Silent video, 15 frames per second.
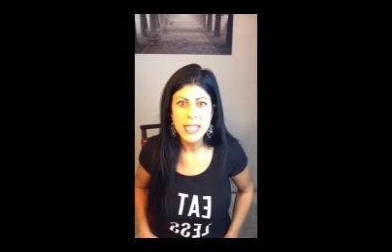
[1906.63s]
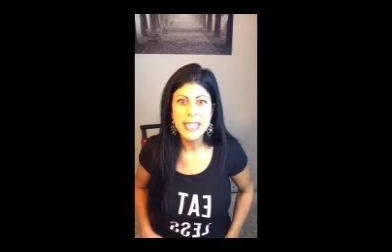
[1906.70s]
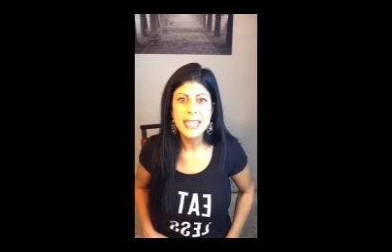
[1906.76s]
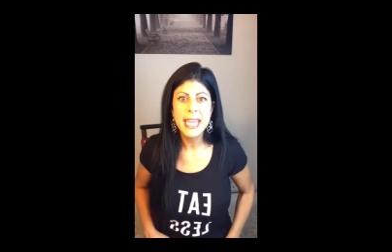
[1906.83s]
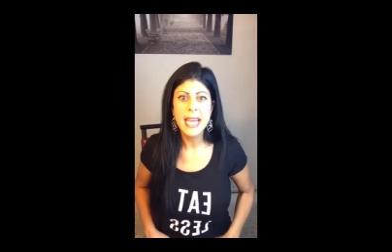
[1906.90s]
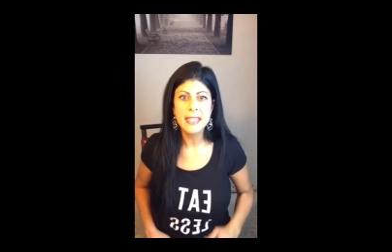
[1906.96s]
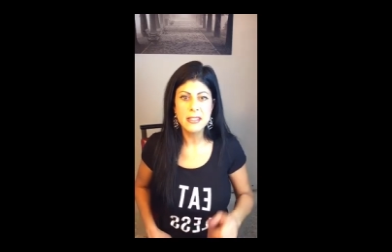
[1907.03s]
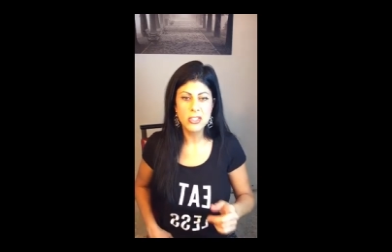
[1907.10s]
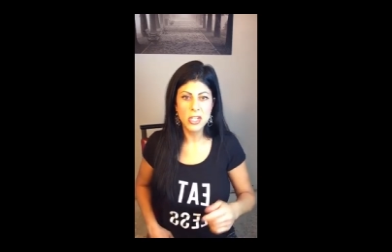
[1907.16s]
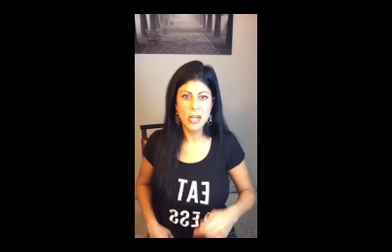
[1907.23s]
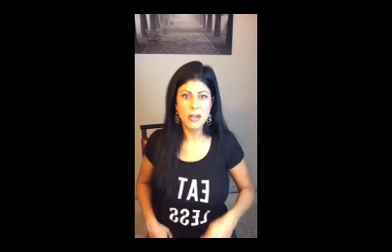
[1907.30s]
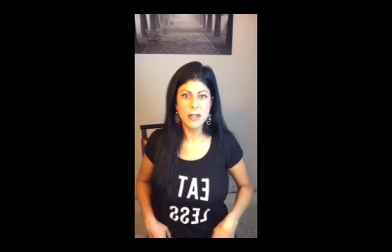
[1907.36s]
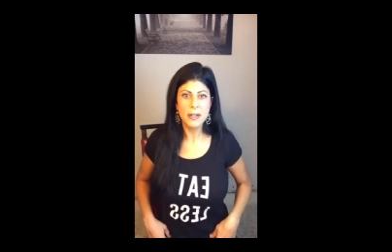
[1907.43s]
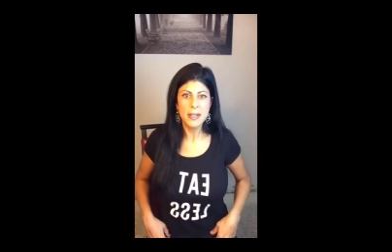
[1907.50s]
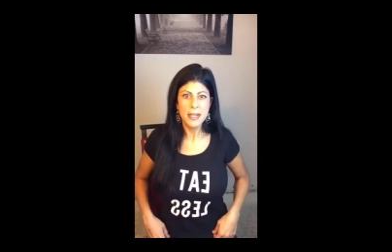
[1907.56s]
Yes,
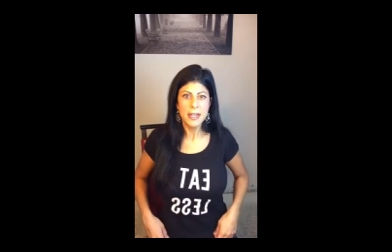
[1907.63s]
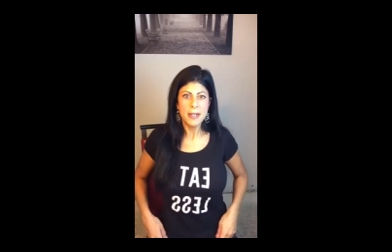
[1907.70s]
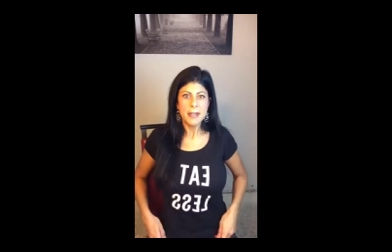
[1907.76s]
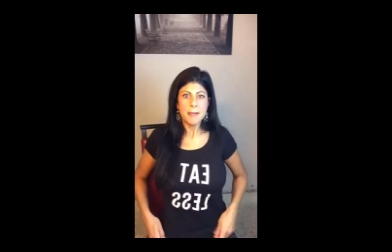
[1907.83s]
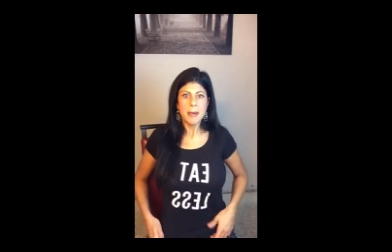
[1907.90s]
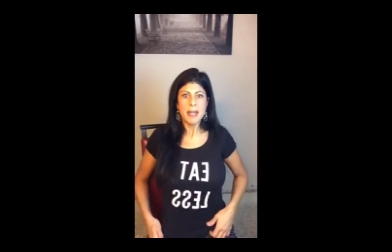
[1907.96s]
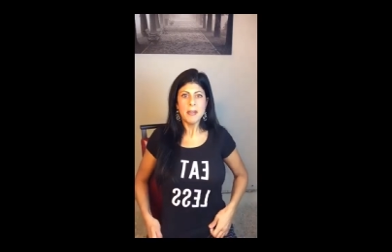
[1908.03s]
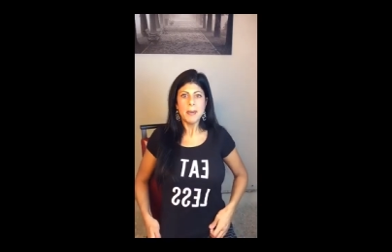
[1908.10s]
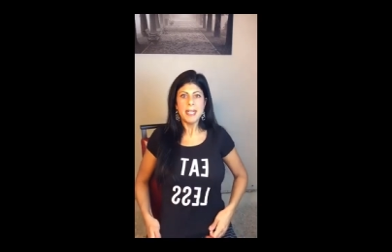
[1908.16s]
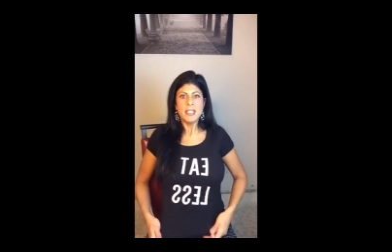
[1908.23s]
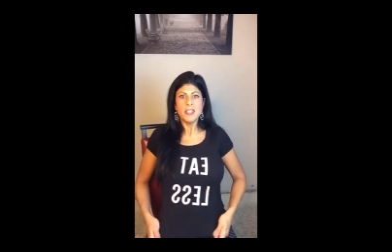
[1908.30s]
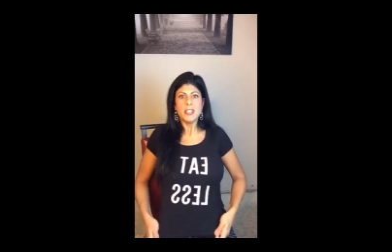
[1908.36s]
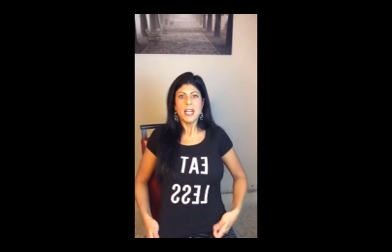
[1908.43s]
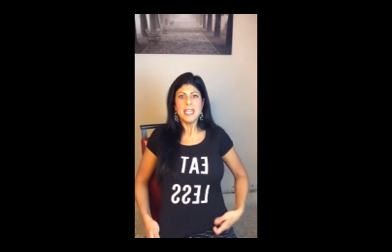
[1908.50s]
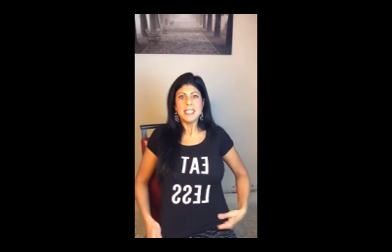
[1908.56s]
Cheryl. By the way, did
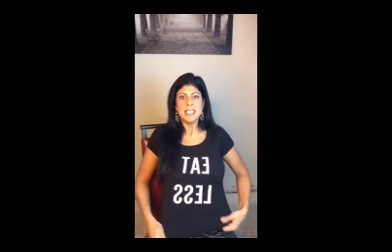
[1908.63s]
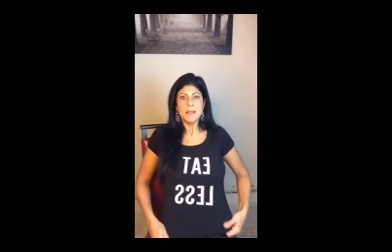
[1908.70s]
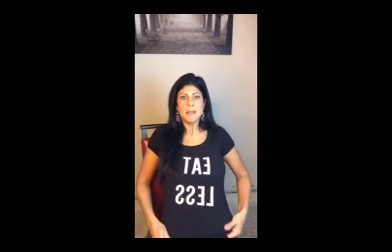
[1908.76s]
you guys see my